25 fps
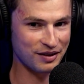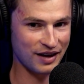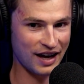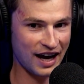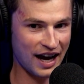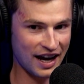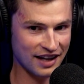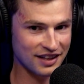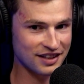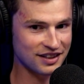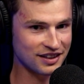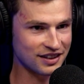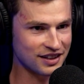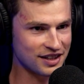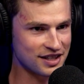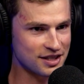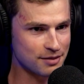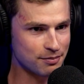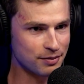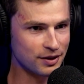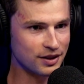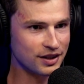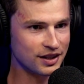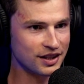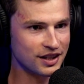athletes'
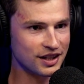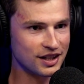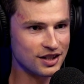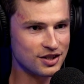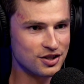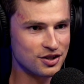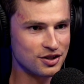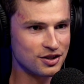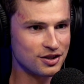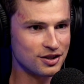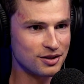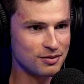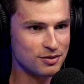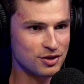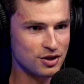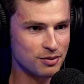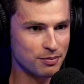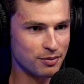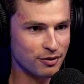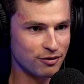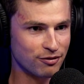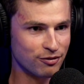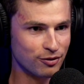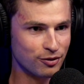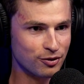ability to
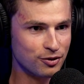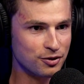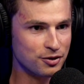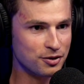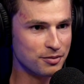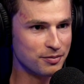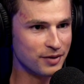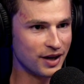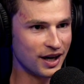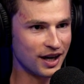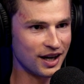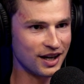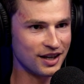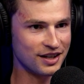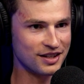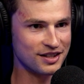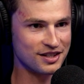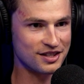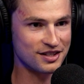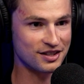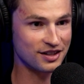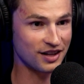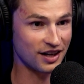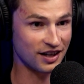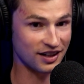perform,
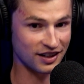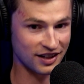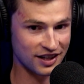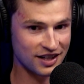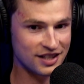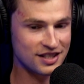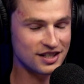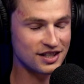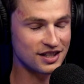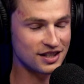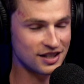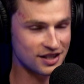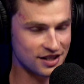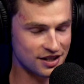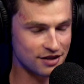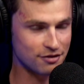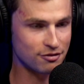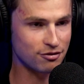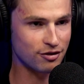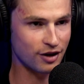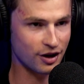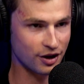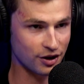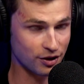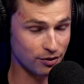and unless it is in
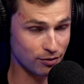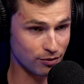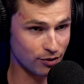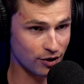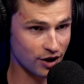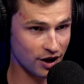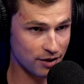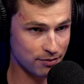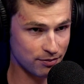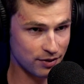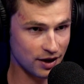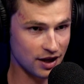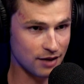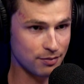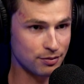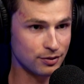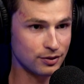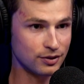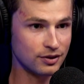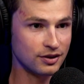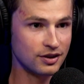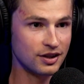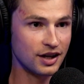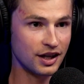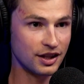front of the right
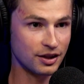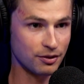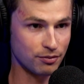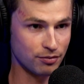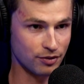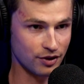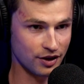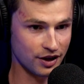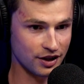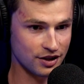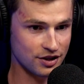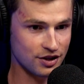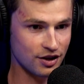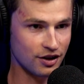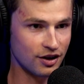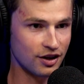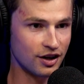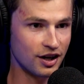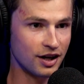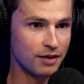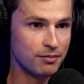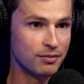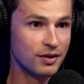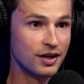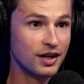people at the right
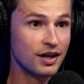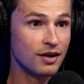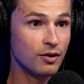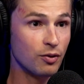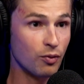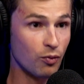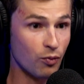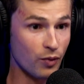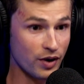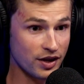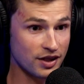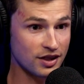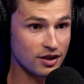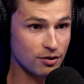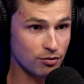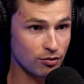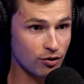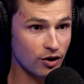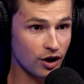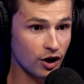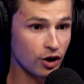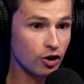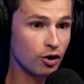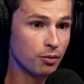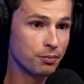time with the
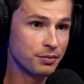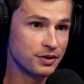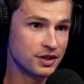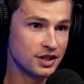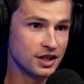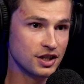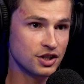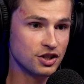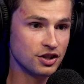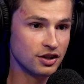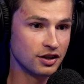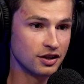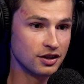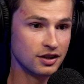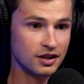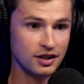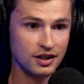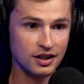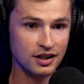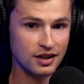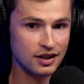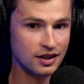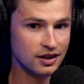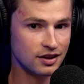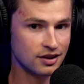right competition,
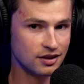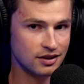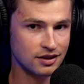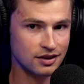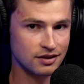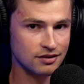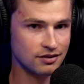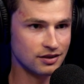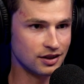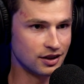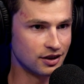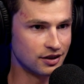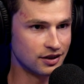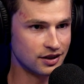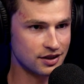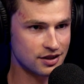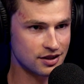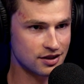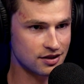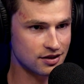it's...